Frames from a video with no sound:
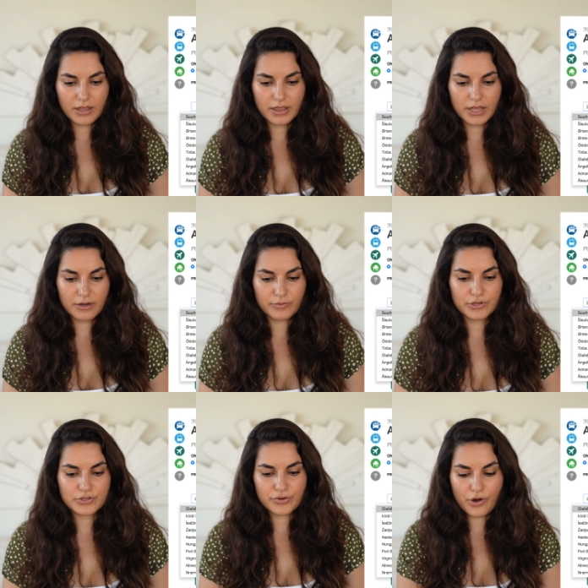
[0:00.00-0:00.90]
and then we
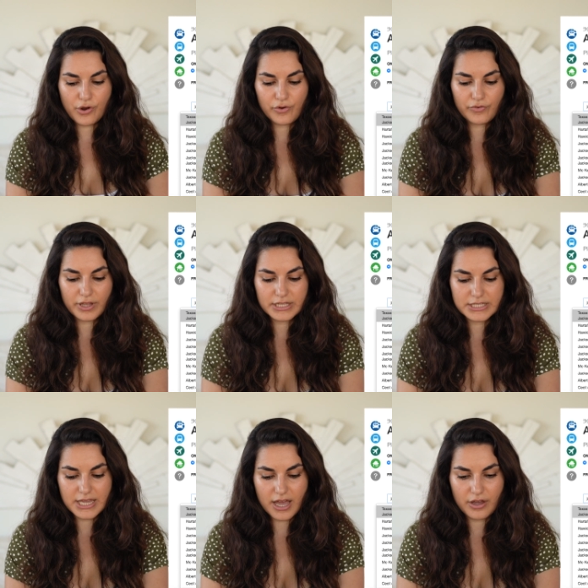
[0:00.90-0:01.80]
drove
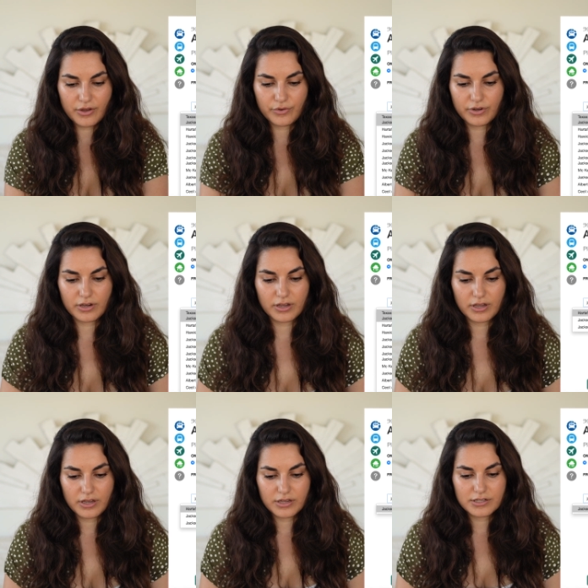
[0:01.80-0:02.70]
down
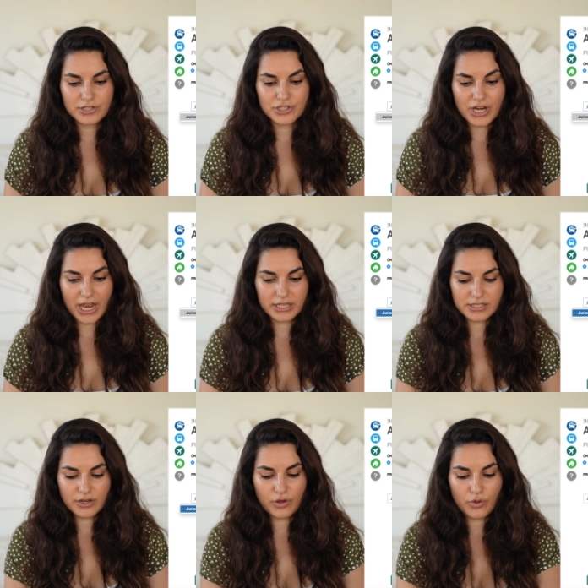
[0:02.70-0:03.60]
to
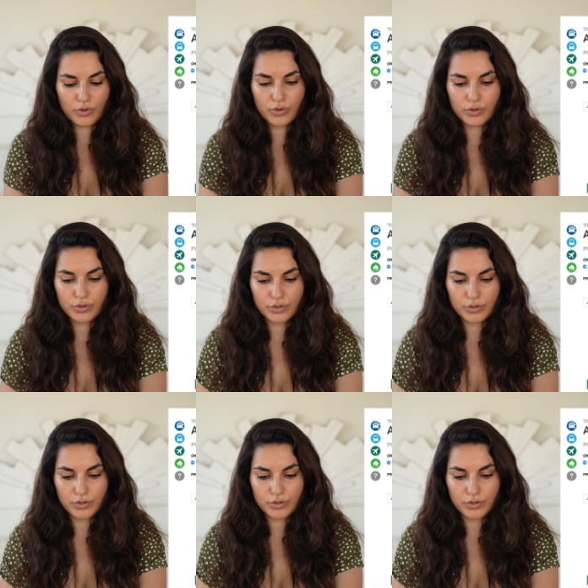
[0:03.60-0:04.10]
Jackson Hole